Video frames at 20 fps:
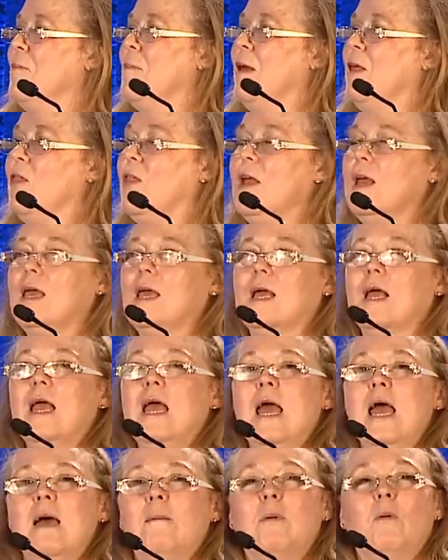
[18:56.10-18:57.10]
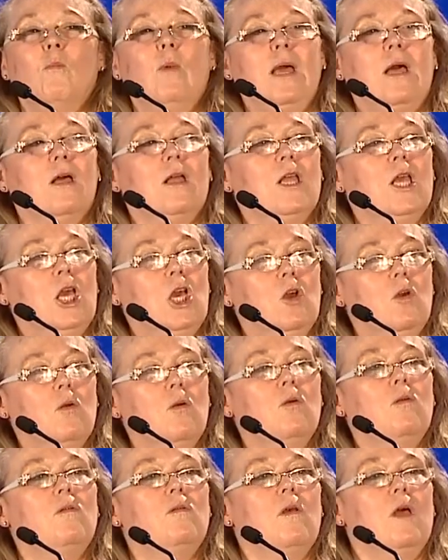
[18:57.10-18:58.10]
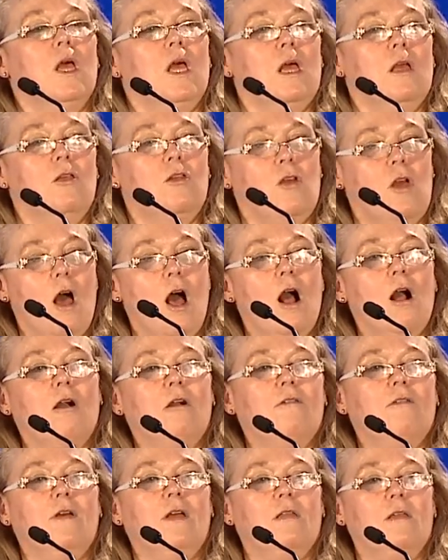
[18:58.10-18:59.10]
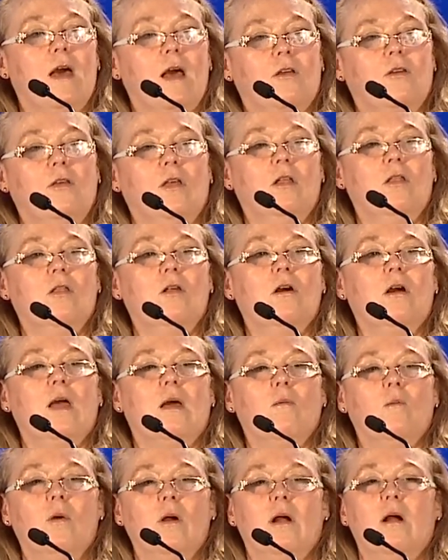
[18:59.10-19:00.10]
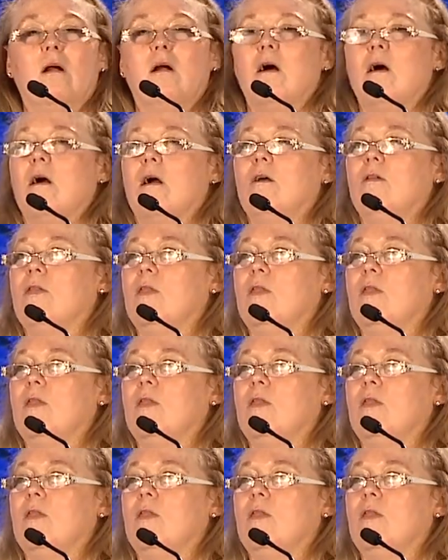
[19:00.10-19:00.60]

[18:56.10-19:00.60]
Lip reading: in my thinking. But we could use geography to actually look at where are